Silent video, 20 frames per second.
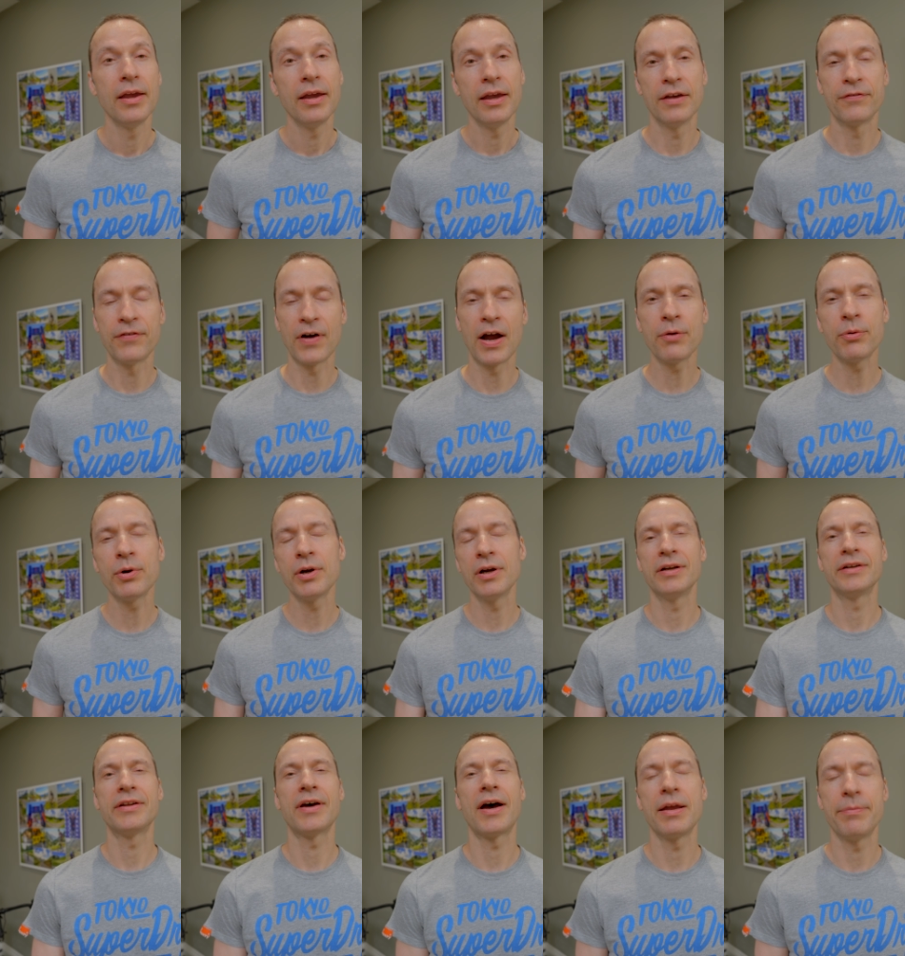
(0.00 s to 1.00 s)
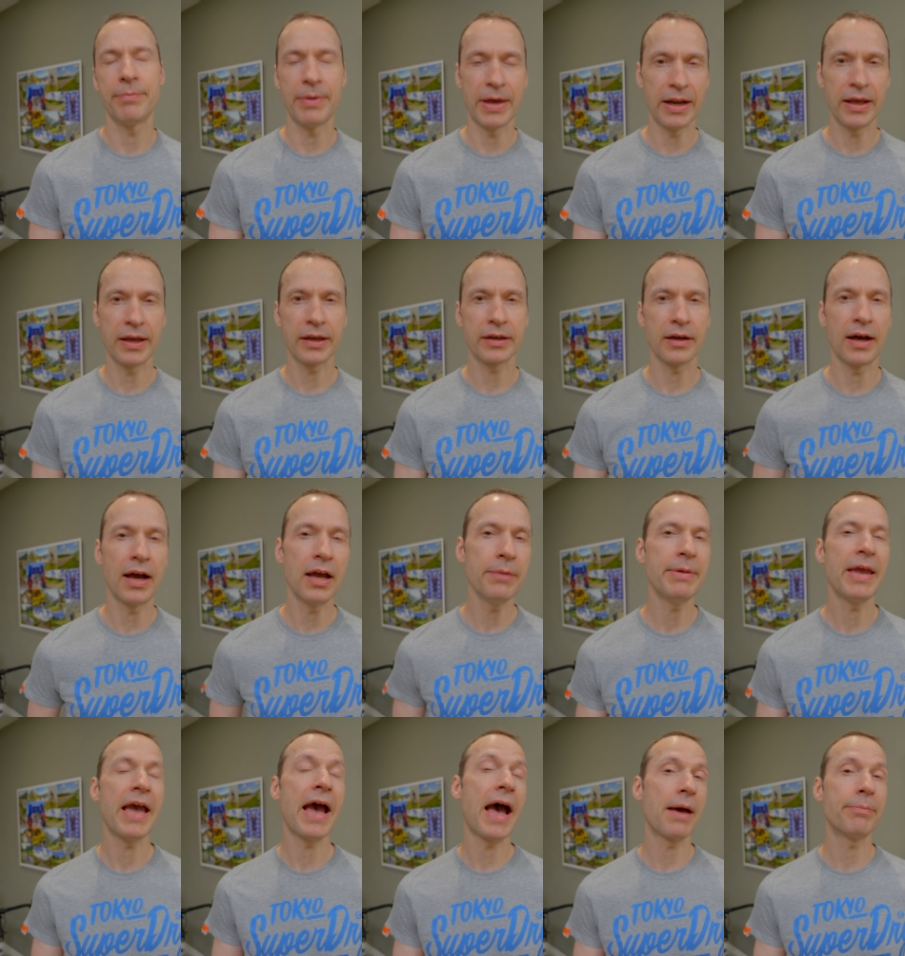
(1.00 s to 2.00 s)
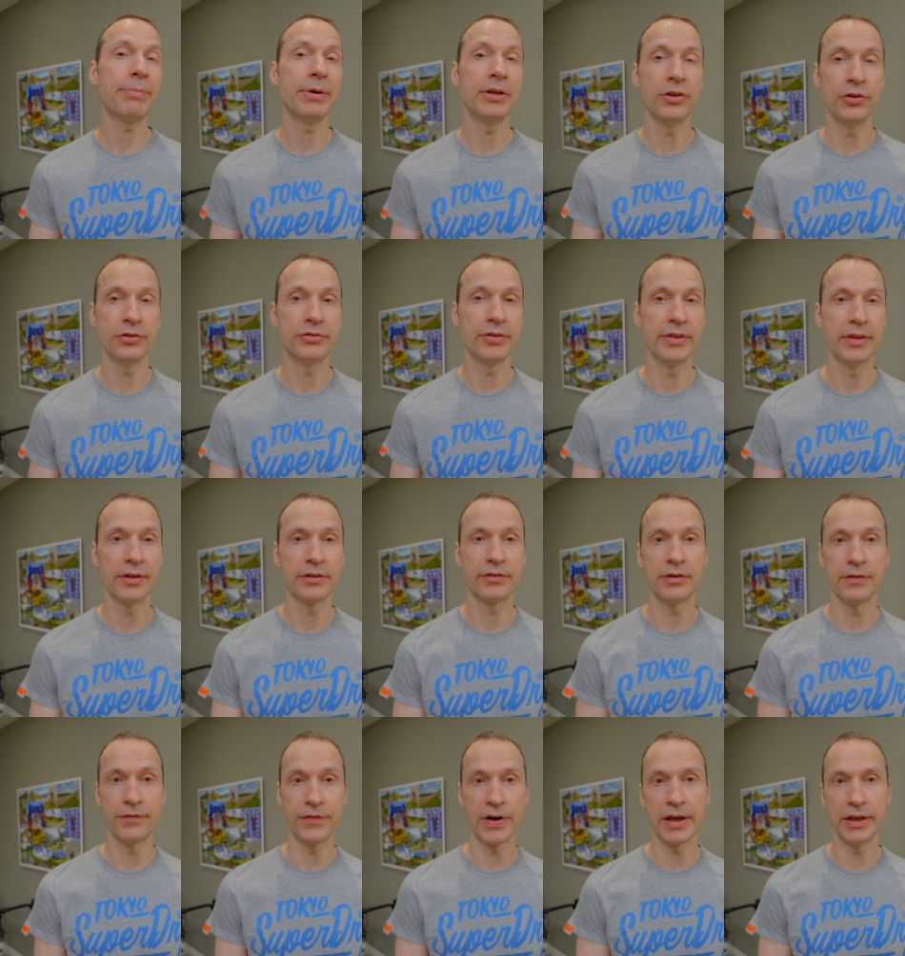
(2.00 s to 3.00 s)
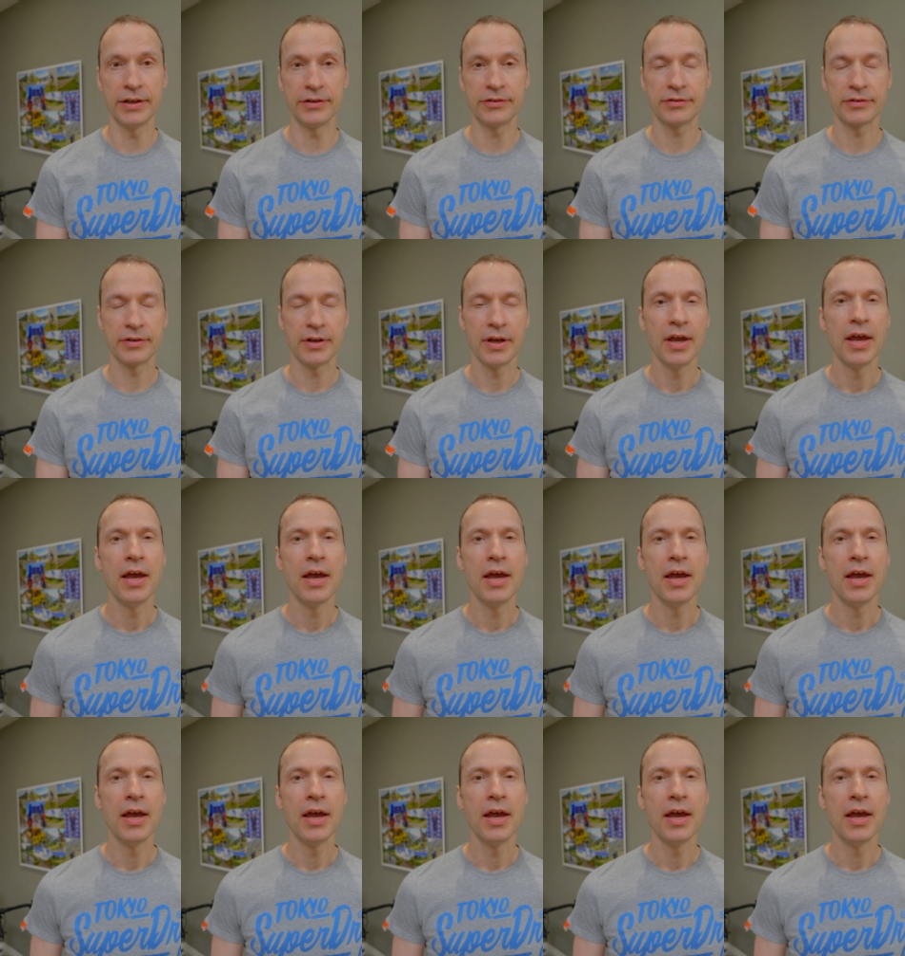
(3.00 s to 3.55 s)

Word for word: If I were a diabetic, I'd be happy using this device.